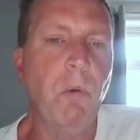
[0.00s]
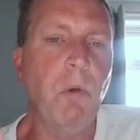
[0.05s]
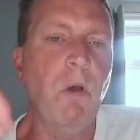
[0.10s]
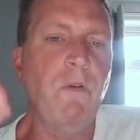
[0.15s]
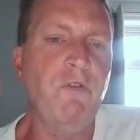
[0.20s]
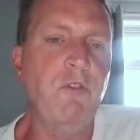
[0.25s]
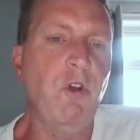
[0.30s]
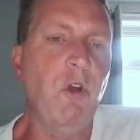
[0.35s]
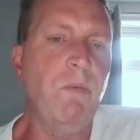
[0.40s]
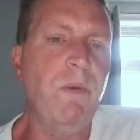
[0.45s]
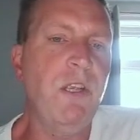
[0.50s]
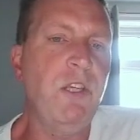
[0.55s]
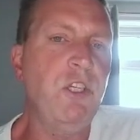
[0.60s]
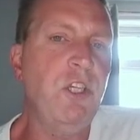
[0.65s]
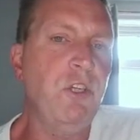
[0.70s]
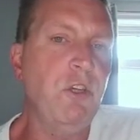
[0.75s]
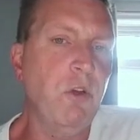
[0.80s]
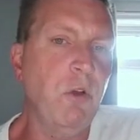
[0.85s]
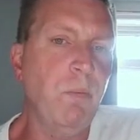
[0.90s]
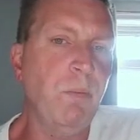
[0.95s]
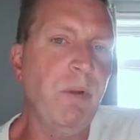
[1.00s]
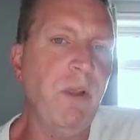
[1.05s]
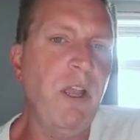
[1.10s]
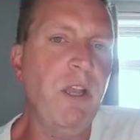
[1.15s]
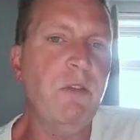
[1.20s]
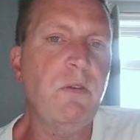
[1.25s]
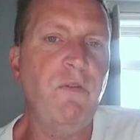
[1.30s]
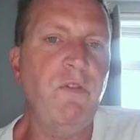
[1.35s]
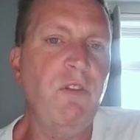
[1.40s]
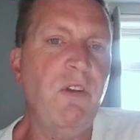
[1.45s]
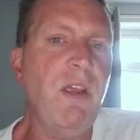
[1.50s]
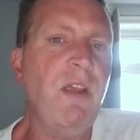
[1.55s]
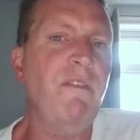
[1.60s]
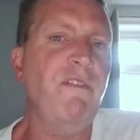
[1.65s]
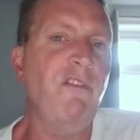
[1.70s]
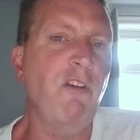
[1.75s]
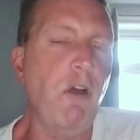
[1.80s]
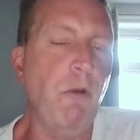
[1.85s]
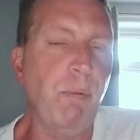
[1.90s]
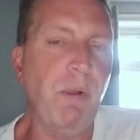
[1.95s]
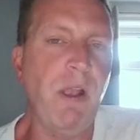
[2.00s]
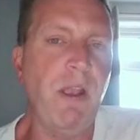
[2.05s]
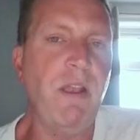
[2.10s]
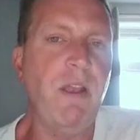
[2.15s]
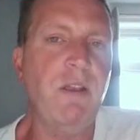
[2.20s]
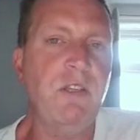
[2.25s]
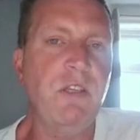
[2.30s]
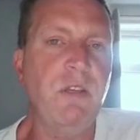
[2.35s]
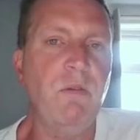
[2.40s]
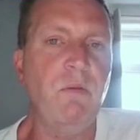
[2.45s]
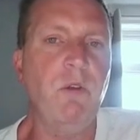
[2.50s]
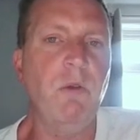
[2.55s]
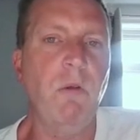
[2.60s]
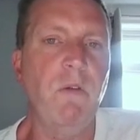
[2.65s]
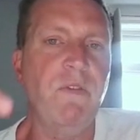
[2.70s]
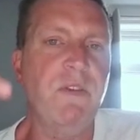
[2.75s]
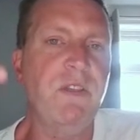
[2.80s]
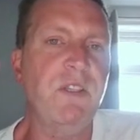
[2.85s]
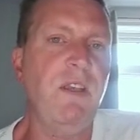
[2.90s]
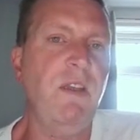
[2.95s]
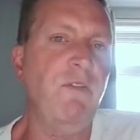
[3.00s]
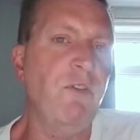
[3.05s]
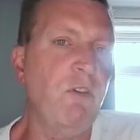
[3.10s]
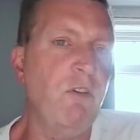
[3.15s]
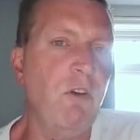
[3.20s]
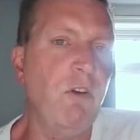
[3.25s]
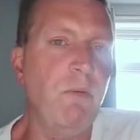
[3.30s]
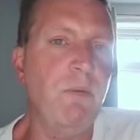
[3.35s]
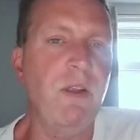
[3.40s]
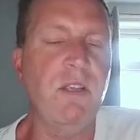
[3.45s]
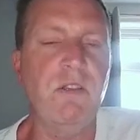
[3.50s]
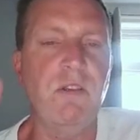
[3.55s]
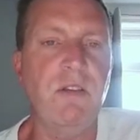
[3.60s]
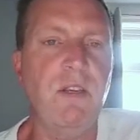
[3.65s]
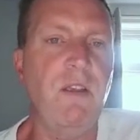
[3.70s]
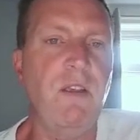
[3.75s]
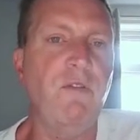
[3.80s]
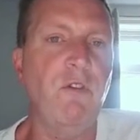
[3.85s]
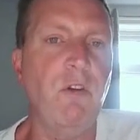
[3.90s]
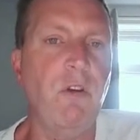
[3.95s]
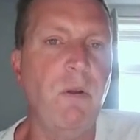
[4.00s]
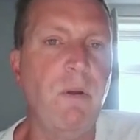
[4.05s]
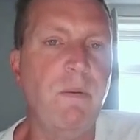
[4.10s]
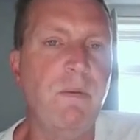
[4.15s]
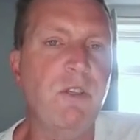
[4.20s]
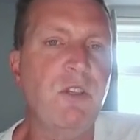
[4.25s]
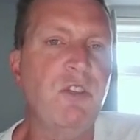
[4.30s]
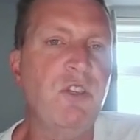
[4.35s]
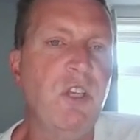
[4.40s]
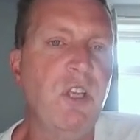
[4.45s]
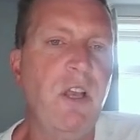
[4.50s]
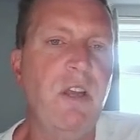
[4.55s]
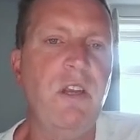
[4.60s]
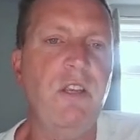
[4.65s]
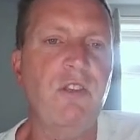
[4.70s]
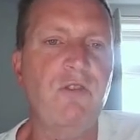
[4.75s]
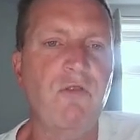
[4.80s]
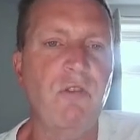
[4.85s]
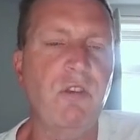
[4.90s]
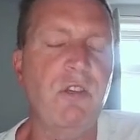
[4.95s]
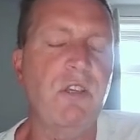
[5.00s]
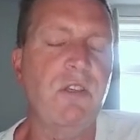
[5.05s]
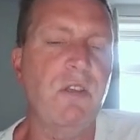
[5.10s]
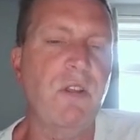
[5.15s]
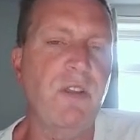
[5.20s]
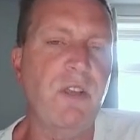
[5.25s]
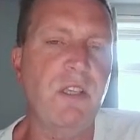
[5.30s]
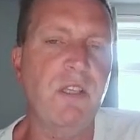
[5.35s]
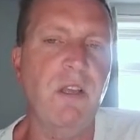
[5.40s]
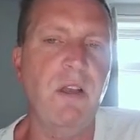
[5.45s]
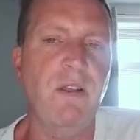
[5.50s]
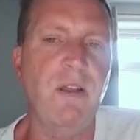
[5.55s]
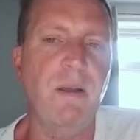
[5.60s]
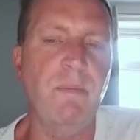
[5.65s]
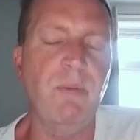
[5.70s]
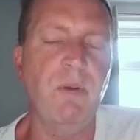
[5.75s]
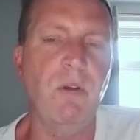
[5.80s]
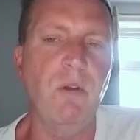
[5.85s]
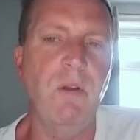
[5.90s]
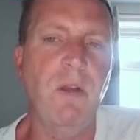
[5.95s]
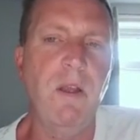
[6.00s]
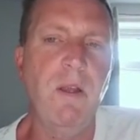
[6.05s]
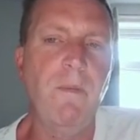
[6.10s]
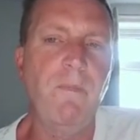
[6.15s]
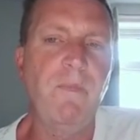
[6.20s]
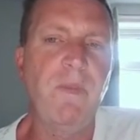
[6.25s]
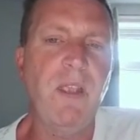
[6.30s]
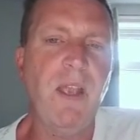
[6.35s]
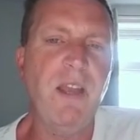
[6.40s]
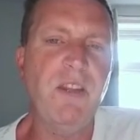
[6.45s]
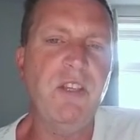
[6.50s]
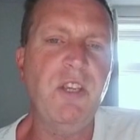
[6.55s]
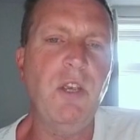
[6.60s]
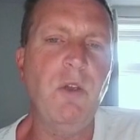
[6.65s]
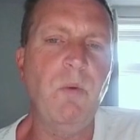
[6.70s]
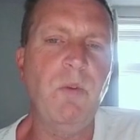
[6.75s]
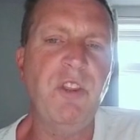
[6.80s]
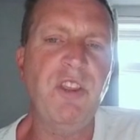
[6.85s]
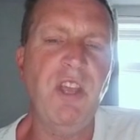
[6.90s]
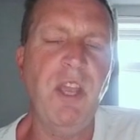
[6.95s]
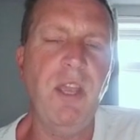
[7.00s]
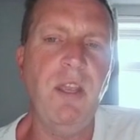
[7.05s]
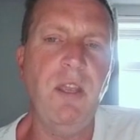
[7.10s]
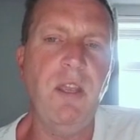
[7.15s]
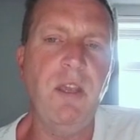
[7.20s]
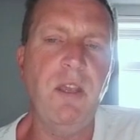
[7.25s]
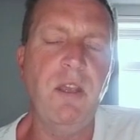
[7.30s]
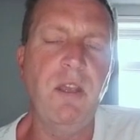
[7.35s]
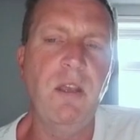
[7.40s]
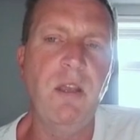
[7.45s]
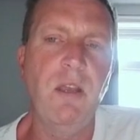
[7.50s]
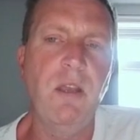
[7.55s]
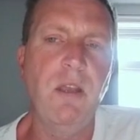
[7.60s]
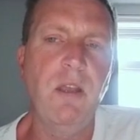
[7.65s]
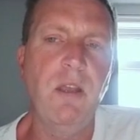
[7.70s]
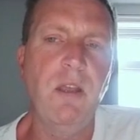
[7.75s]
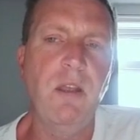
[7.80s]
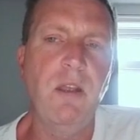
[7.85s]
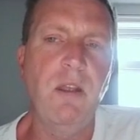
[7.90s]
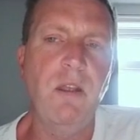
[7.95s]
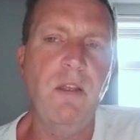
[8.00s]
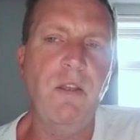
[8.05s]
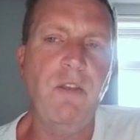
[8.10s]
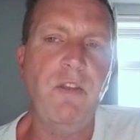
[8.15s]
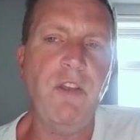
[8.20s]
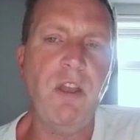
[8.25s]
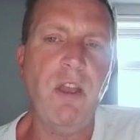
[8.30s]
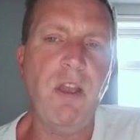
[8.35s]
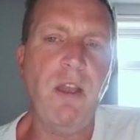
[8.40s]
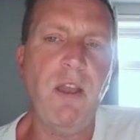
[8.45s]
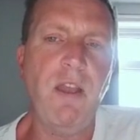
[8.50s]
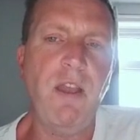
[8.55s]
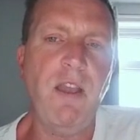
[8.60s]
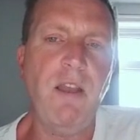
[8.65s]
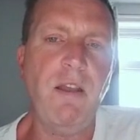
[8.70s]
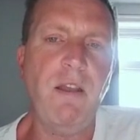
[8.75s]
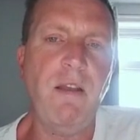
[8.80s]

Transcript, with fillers: go over openings you don't play. So if you're an E4 player, to go over C4 openings or D4 openings because you're learning structures and things like that. But I do think that